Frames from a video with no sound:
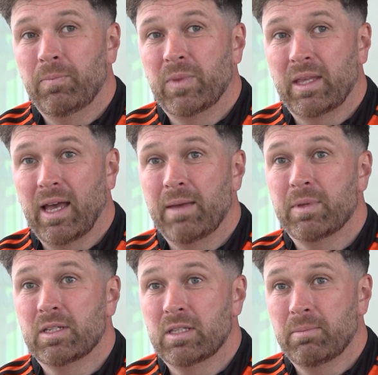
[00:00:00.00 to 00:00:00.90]
the game,
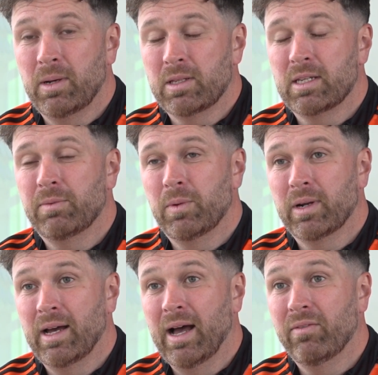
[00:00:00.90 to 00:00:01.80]
this is the mindset we want
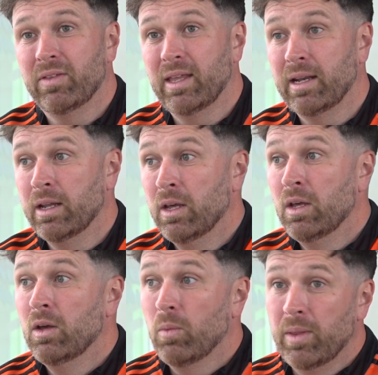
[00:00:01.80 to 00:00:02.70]
to have. And then
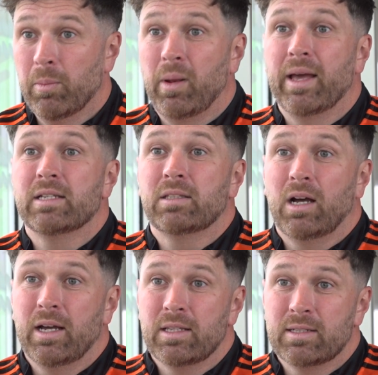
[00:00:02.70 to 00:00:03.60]
when the players
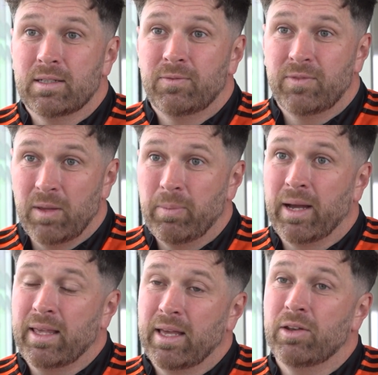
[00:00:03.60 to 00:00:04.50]
started to feed
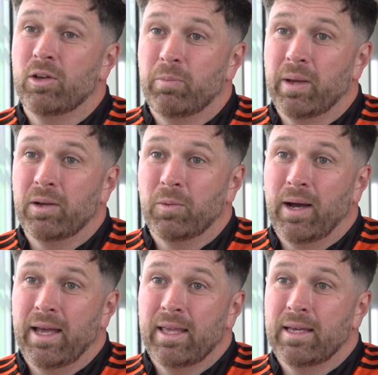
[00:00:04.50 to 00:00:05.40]
back in who'd been
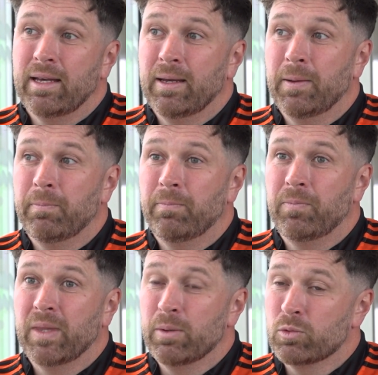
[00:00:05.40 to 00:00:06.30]
away,
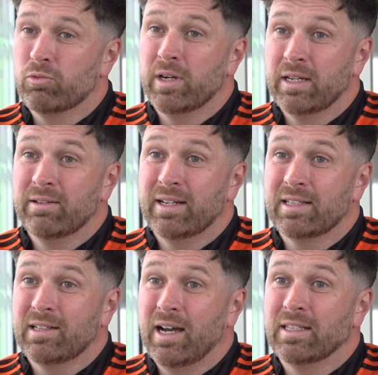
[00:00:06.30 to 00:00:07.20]
it was really, really
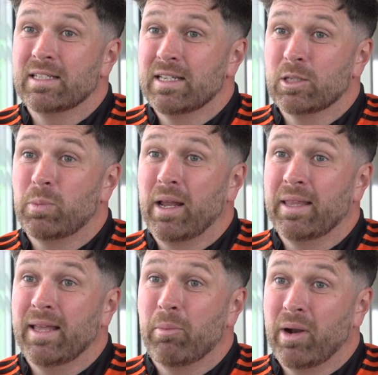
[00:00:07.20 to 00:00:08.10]
exciting to see us
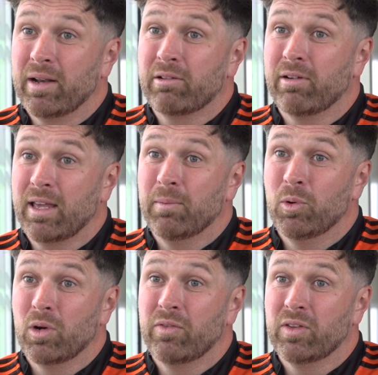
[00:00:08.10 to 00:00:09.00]
playing that brand of cricket
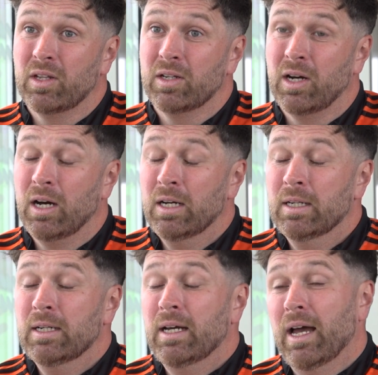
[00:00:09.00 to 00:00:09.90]
more often than not.
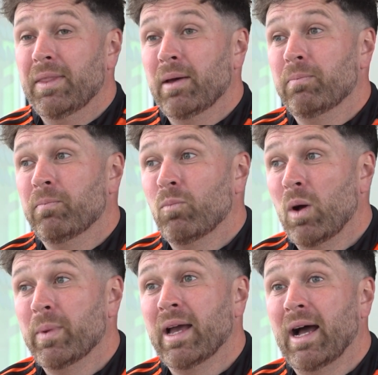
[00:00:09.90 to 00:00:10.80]
And then
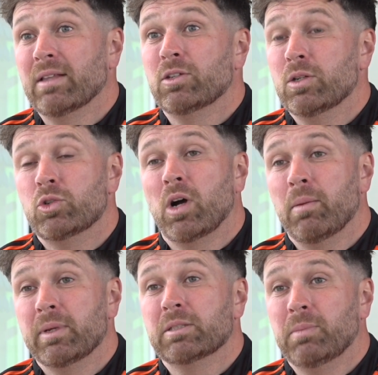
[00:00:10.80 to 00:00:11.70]
when we had to try
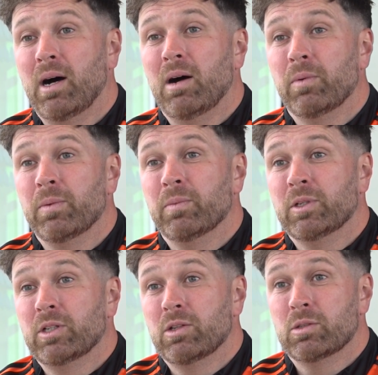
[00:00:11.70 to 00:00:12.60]
and be smart, we showed